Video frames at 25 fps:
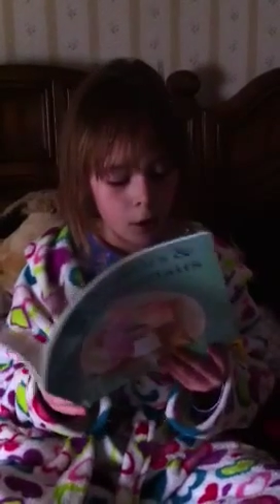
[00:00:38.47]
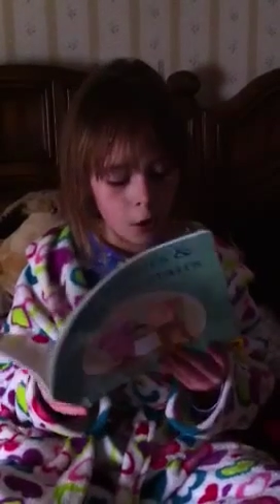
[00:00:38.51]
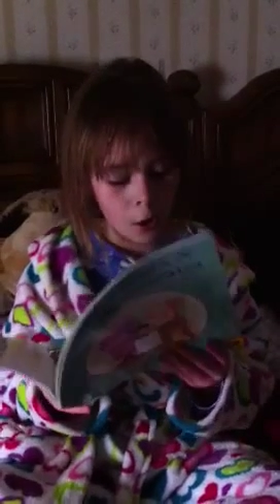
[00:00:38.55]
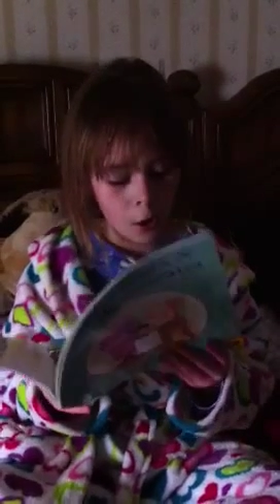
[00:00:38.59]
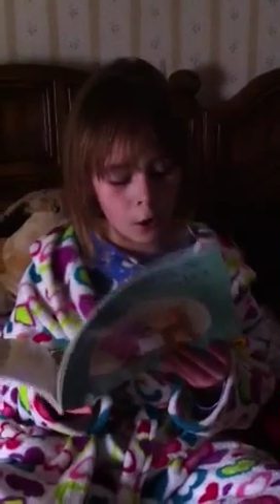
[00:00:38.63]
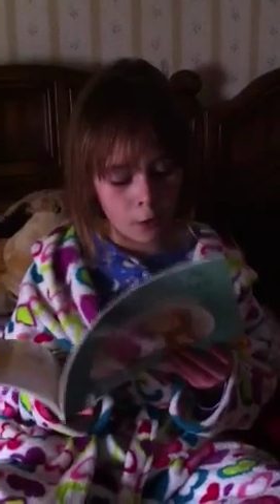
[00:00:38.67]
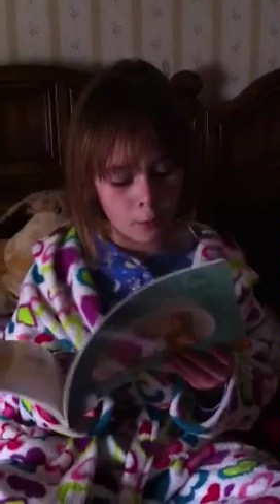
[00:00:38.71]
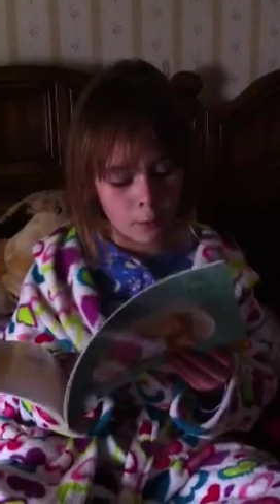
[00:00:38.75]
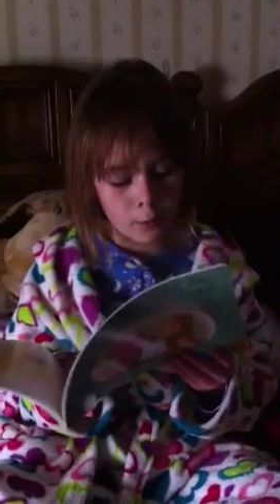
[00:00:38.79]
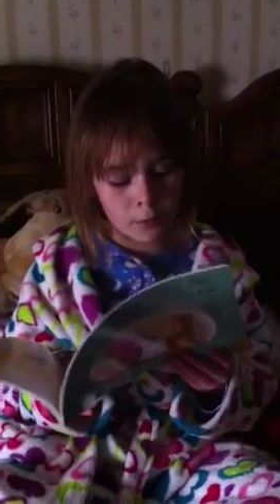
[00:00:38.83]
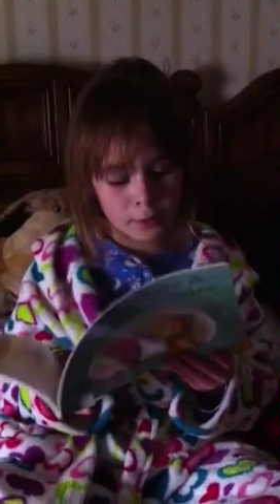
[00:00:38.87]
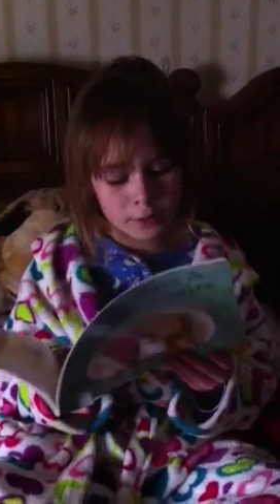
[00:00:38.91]

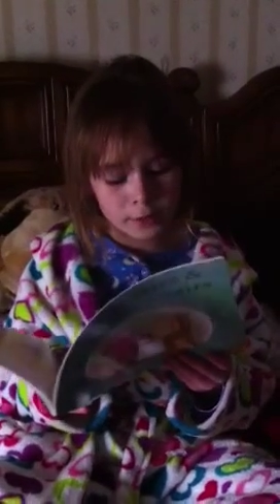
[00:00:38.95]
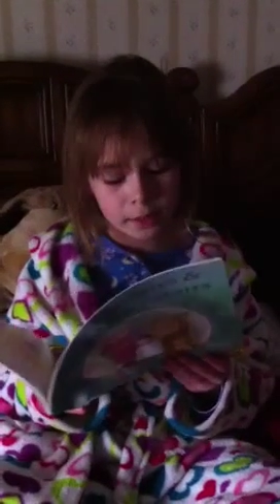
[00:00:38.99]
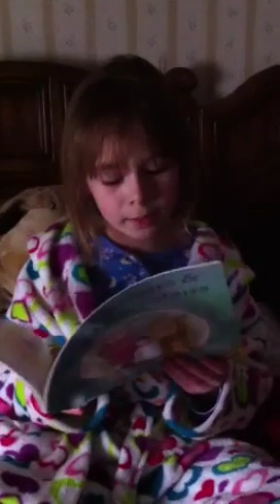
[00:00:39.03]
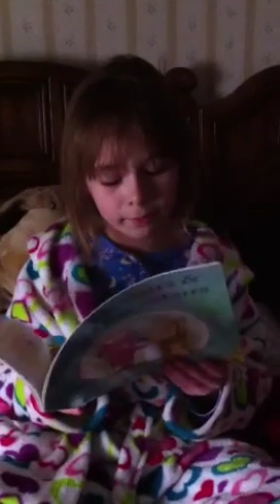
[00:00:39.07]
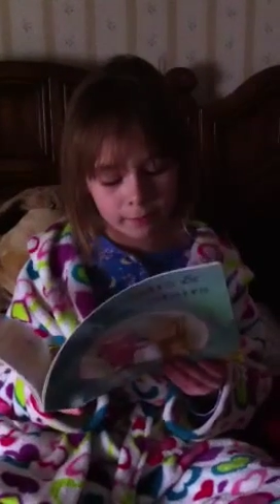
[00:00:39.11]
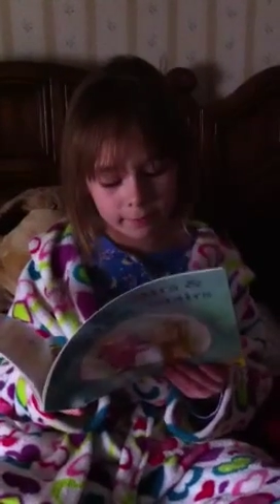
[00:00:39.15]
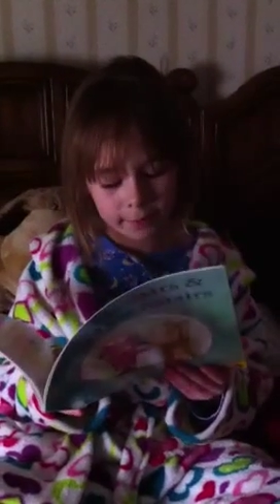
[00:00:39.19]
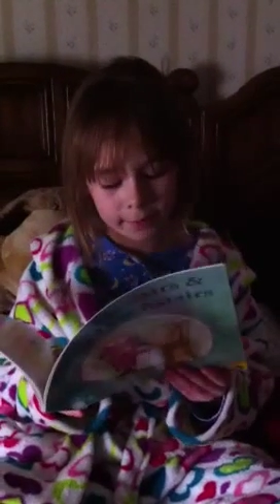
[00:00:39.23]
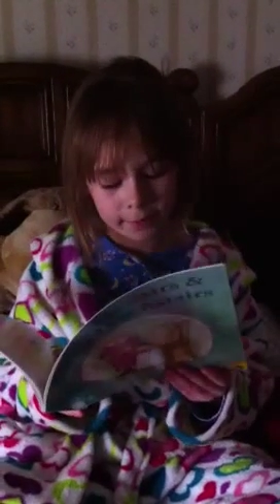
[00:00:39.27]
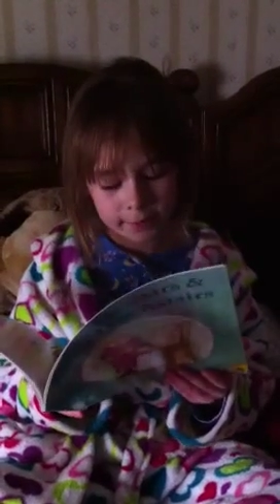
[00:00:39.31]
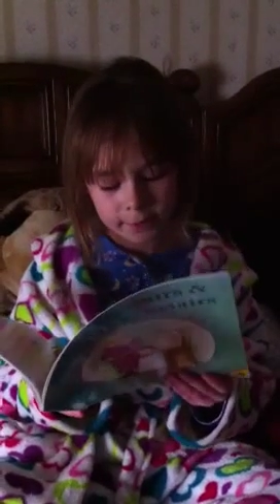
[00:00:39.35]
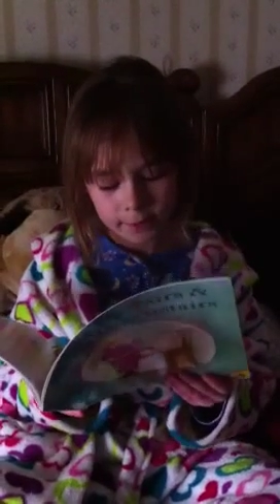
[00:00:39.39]
Almost
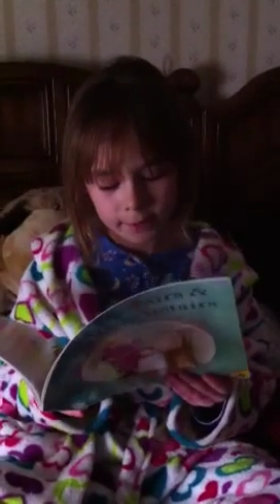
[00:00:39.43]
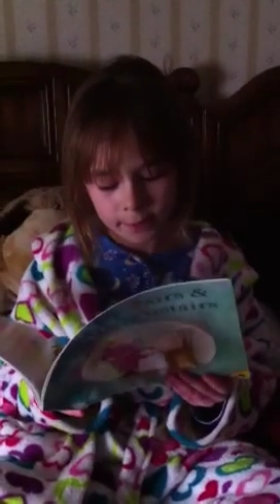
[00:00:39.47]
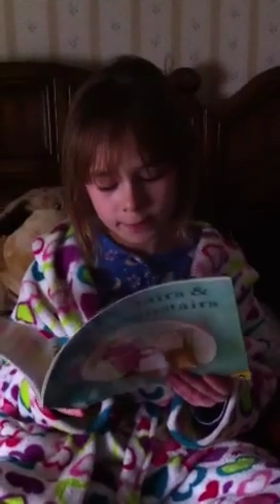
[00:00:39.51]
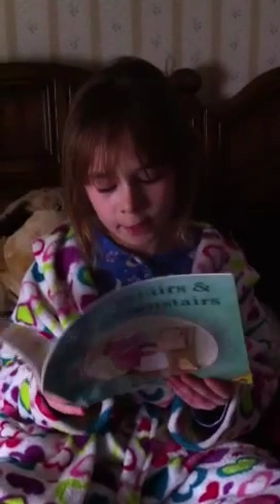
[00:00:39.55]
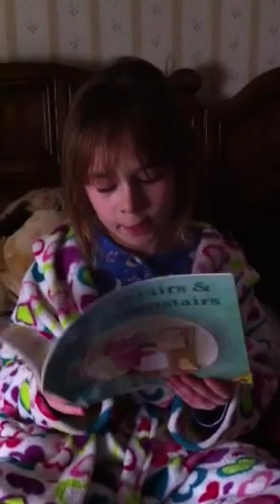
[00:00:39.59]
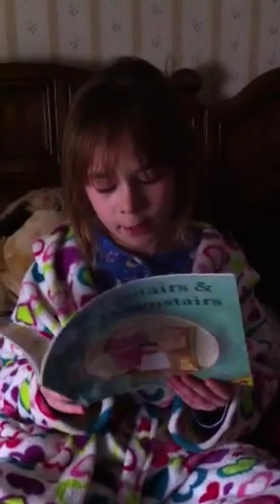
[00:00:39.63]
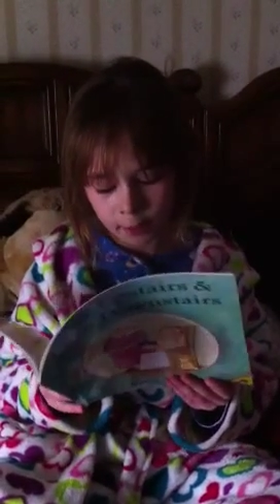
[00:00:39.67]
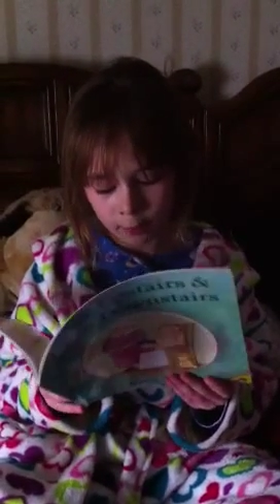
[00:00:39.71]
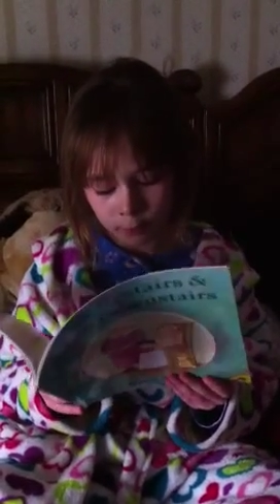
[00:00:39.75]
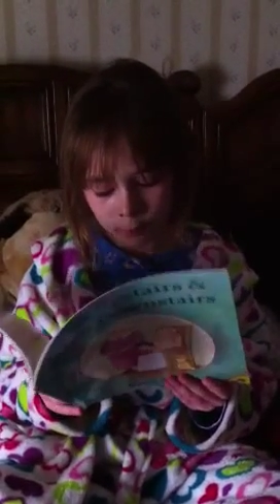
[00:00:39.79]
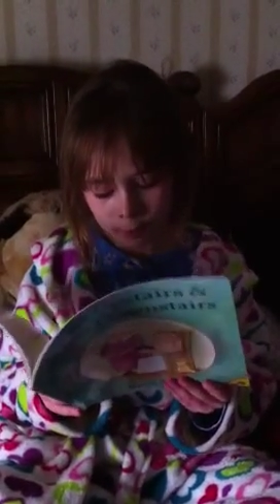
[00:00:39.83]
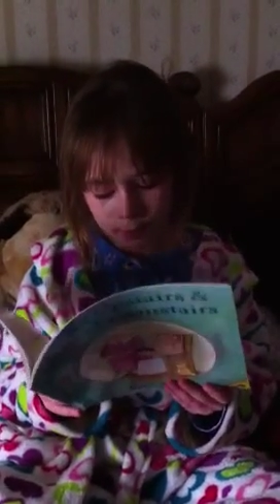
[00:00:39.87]
every
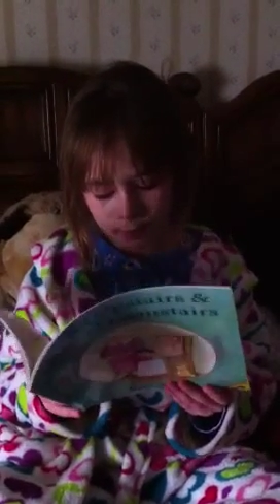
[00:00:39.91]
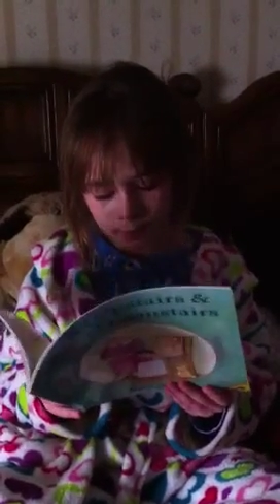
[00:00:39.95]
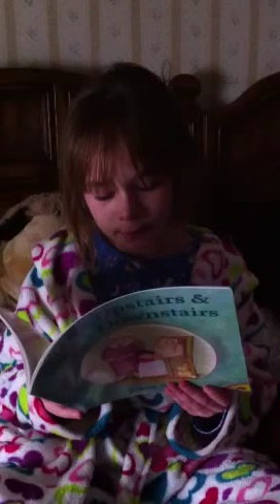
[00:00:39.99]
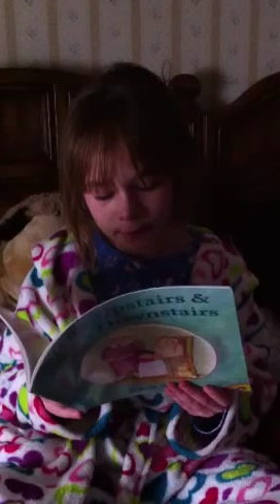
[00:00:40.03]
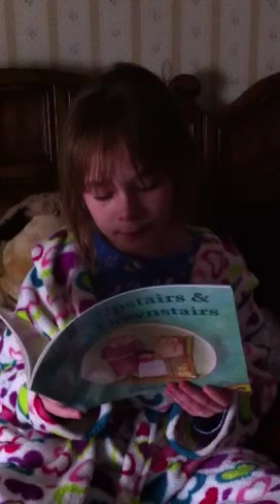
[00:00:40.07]
Sunday was